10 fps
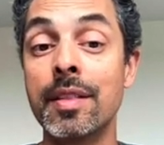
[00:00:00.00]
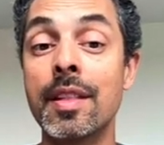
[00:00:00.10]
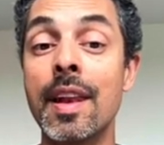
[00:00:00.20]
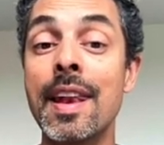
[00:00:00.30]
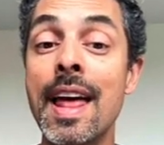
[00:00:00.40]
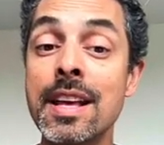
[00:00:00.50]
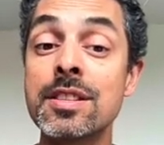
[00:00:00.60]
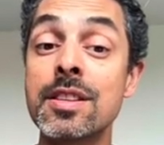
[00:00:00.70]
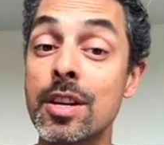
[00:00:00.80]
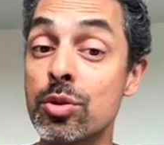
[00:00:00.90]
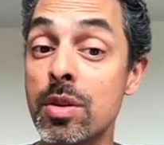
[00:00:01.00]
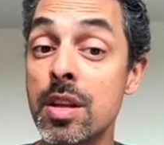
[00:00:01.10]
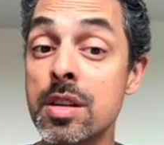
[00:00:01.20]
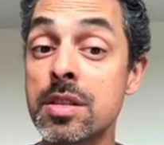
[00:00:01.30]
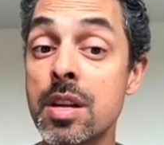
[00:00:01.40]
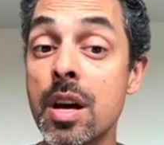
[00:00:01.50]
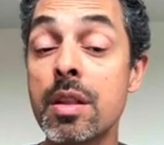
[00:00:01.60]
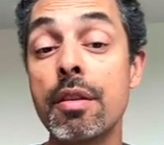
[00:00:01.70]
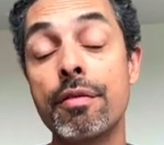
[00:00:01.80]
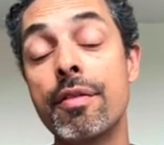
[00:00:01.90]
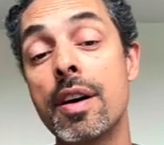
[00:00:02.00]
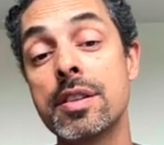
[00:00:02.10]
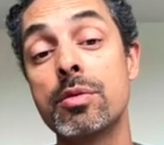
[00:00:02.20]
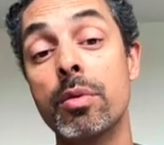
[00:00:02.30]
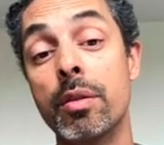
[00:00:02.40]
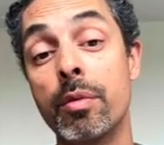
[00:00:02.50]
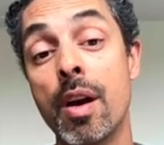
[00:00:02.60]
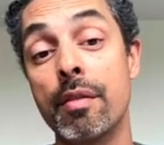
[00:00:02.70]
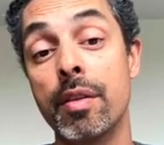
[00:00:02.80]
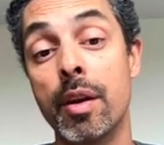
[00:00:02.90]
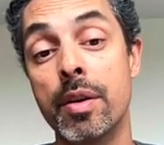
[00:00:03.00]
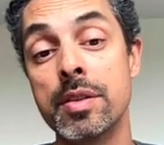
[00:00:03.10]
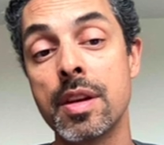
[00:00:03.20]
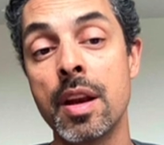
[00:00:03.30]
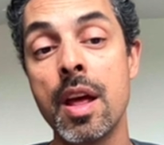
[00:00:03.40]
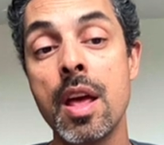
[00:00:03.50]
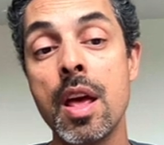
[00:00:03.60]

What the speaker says: The less surgery that is done, the faster recovery there is. And